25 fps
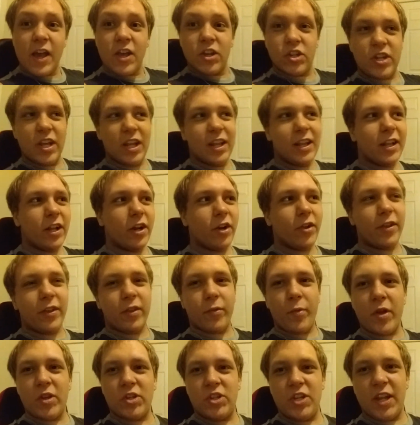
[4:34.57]
She literally,
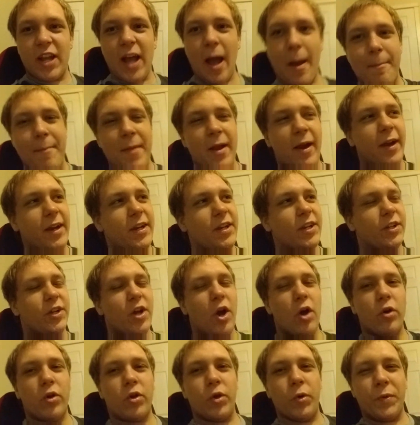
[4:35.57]
the way she got married to
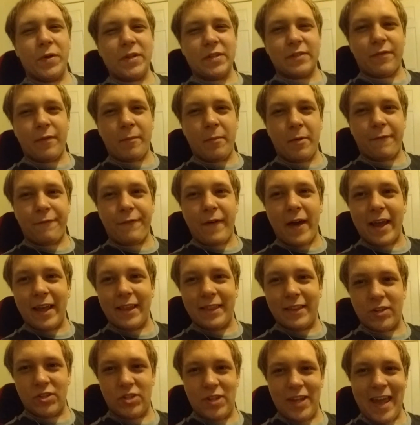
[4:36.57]
Goku was from a
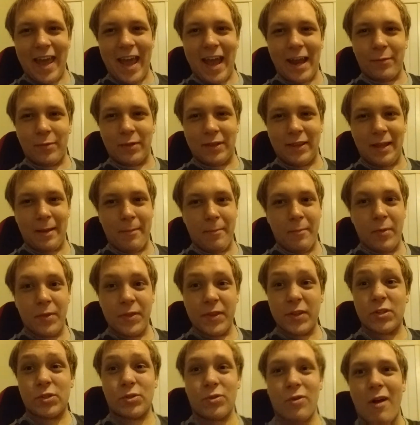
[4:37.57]
fight that she had with him.
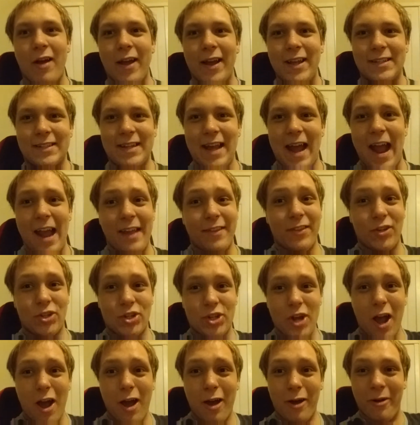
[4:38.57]
The strongest guy in the
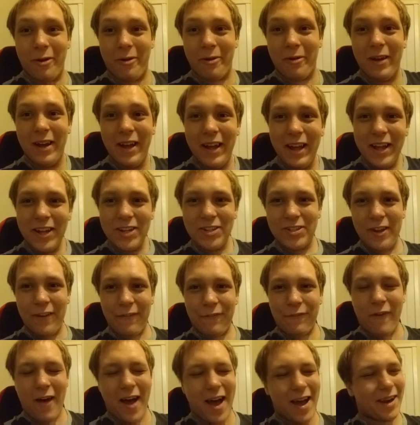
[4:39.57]
show! She
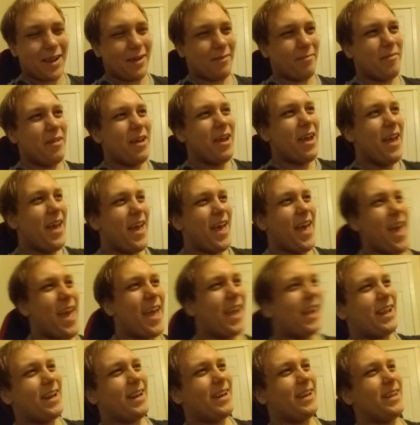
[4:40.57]
fought him.
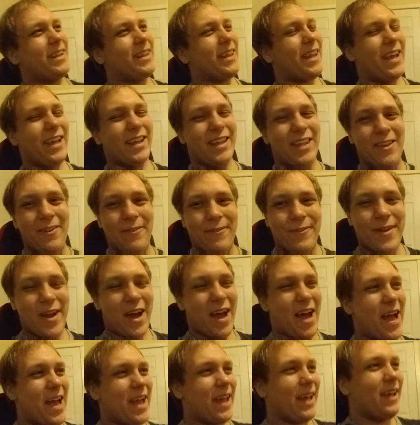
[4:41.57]
And, like, you've
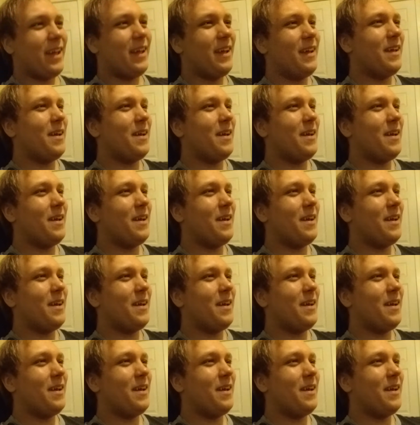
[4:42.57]
got